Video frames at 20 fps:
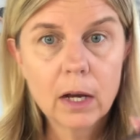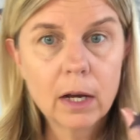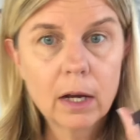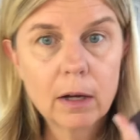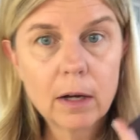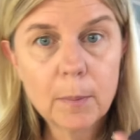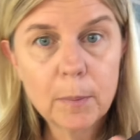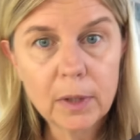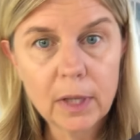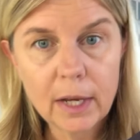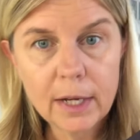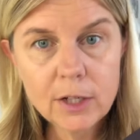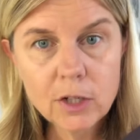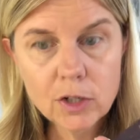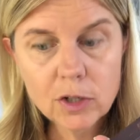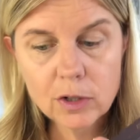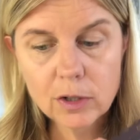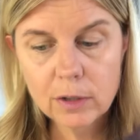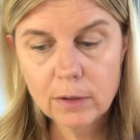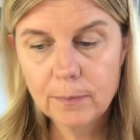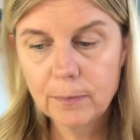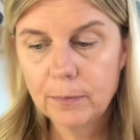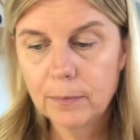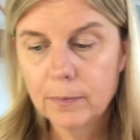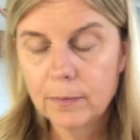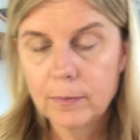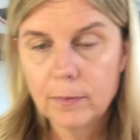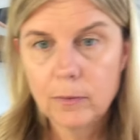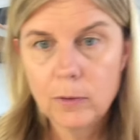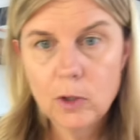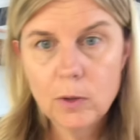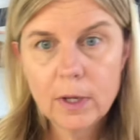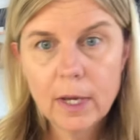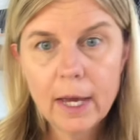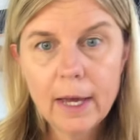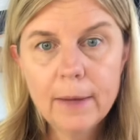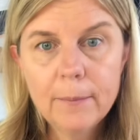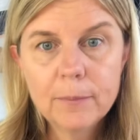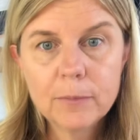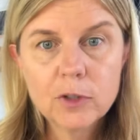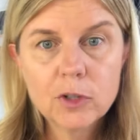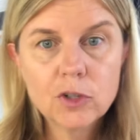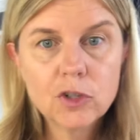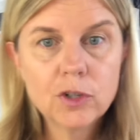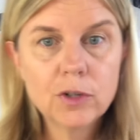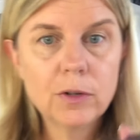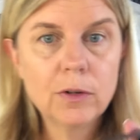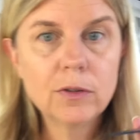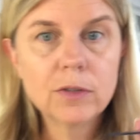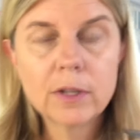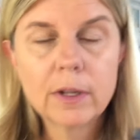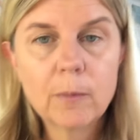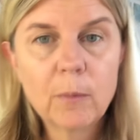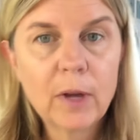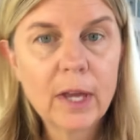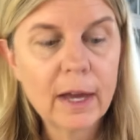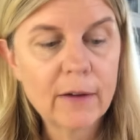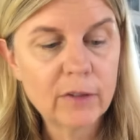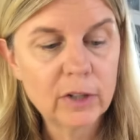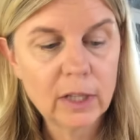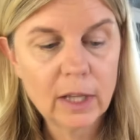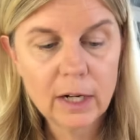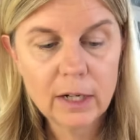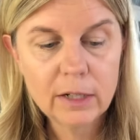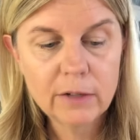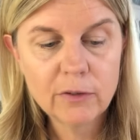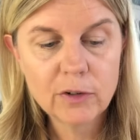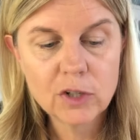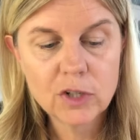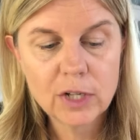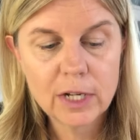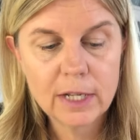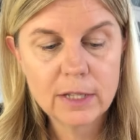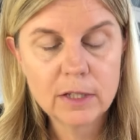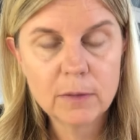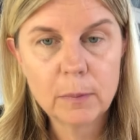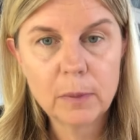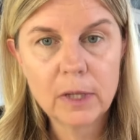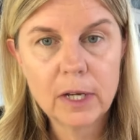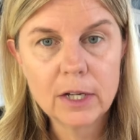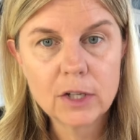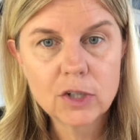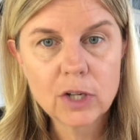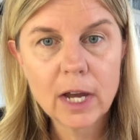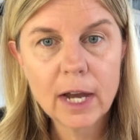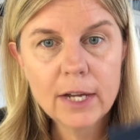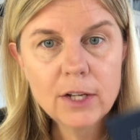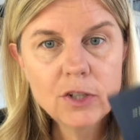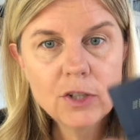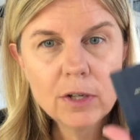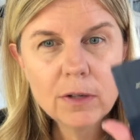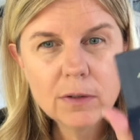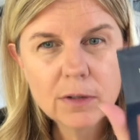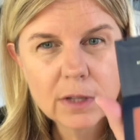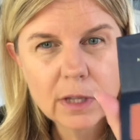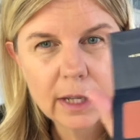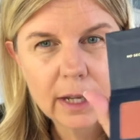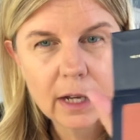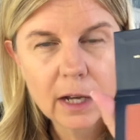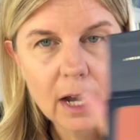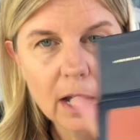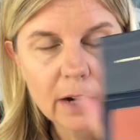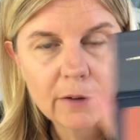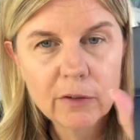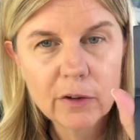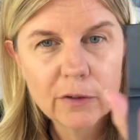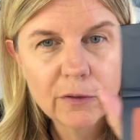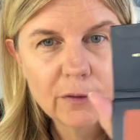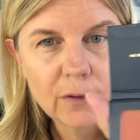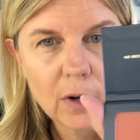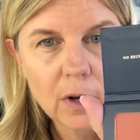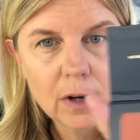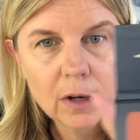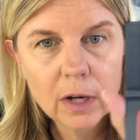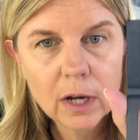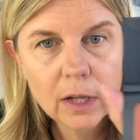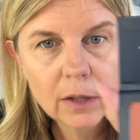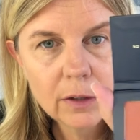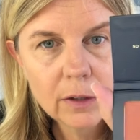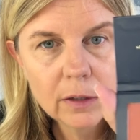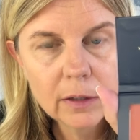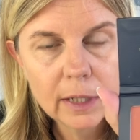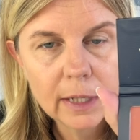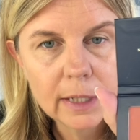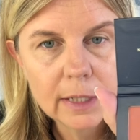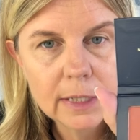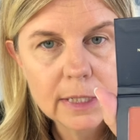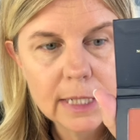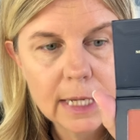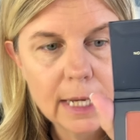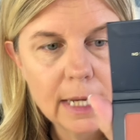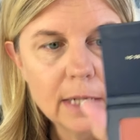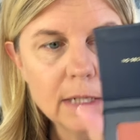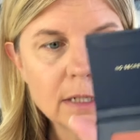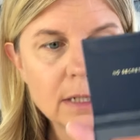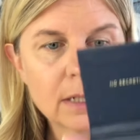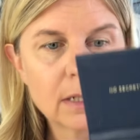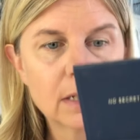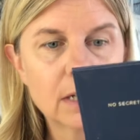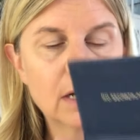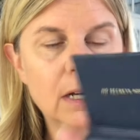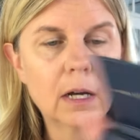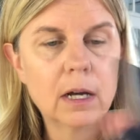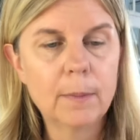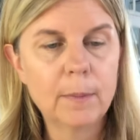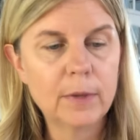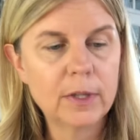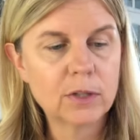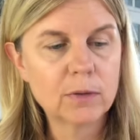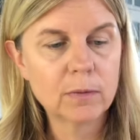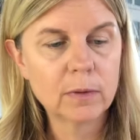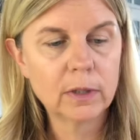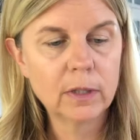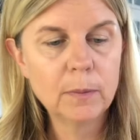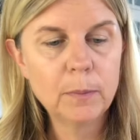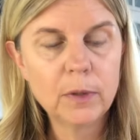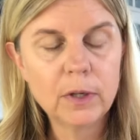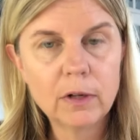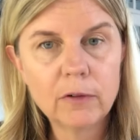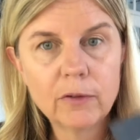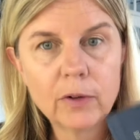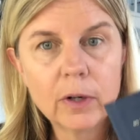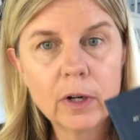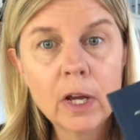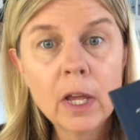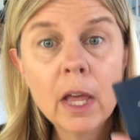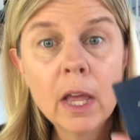A blush you get to choose, and we have a lot of different shades of blush. I chose like a kind of a fall color, like Date. It's really beautiful.